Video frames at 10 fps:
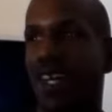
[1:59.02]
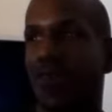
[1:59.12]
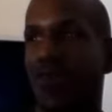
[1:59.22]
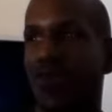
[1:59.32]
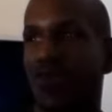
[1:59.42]

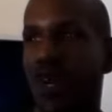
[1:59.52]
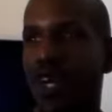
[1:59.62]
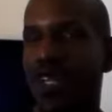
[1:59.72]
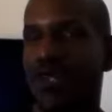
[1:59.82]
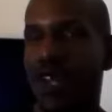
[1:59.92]
Like Bruce
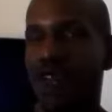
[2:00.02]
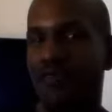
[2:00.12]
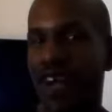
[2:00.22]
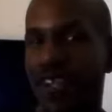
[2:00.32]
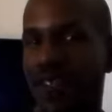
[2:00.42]
Wayne, he's like
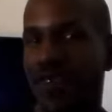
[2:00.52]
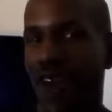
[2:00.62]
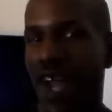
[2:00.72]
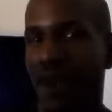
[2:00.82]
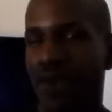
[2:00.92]
fighting
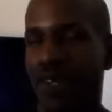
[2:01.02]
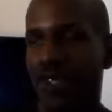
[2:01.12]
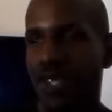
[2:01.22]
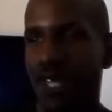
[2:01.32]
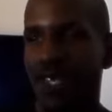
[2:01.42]
crime, like
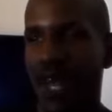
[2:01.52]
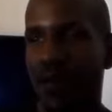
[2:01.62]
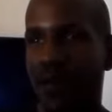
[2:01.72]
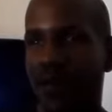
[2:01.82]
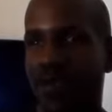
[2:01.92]
these
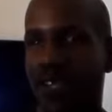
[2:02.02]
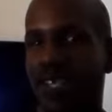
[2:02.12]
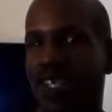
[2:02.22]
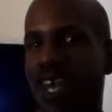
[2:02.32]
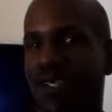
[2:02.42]
kidnappers,
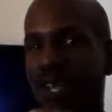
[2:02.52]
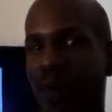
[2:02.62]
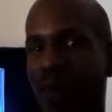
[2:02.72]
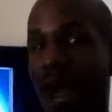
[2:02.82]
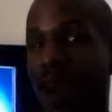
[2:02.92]
and he has
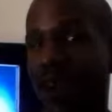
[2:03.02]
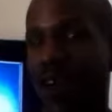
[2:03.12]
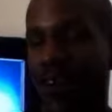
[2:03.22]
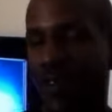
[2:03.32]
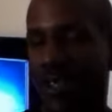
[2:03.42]
mild
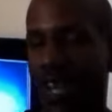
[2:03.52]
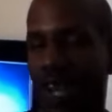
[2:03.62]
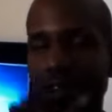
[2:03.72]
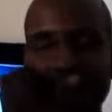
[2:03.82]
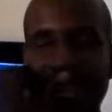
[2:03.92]
heart
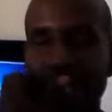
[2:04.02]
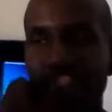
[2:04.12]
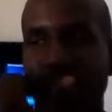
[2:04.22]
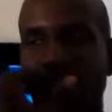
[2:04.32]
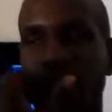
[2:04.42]
attack, and that's
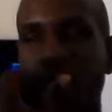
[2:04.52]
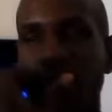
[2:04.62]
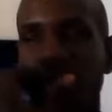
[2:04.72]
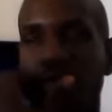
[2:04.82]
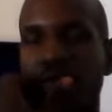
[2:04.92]
what
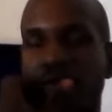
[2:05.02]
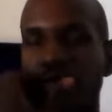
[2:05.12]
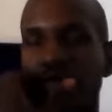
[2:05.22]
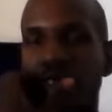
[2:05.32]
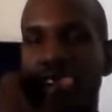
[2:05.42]
causes him
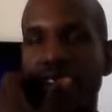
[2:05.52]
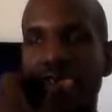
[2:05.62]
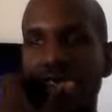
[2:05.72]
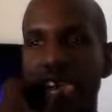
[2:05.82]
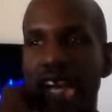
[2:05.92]
to like
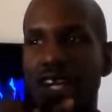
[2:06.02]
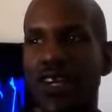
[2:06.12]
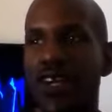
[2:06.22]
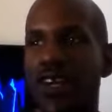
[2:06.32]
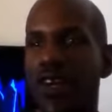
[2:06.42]

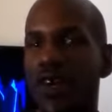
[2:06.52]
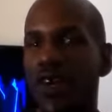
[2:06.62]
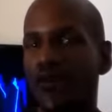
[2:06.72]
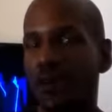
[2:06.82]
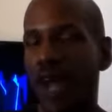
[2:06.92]
retire
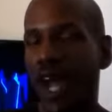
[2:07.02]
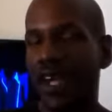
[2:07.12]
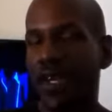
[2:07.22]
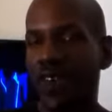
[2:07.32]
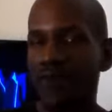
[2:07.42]
from the
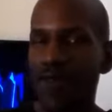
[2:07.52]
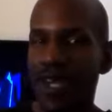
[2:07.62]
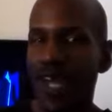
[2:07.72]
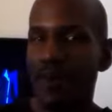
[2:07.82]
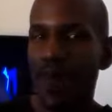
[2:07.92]
idea of
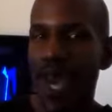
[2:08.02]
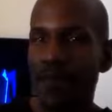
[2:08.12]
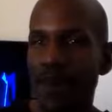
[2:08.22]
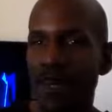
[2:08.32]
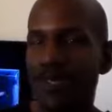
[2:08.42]
being like
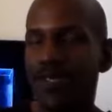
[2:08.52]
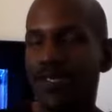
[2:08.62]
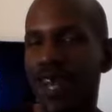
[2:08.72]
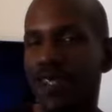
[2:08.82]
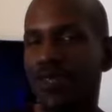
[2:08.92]
Batman, because
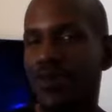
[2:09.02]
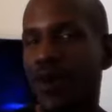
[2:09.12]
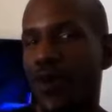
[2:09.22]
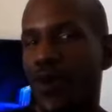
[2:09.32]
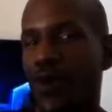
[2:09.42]
he's gotten too
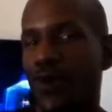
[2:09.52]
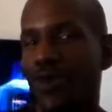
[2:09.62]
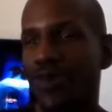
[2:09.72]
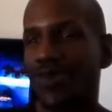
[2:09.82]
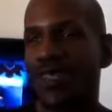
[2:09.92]
old,
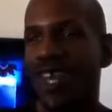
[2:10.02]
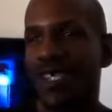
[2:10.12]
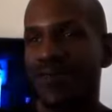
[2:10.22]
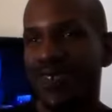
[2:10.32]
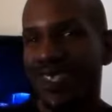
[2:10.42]
you know, so he
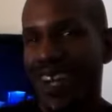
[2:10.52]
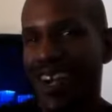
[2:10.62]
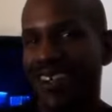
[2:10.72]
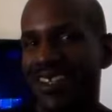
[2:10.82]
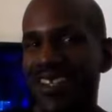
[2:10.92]
has to
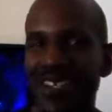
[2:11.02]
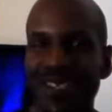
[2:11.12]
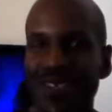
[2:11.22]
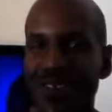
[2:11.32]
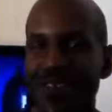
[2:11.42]
retire and he
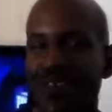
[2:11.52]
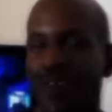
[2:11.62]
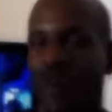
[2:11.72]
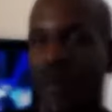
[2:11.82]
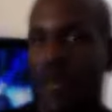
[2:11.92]
lets it go, you
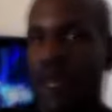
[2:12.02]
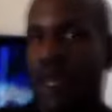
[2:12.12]
know.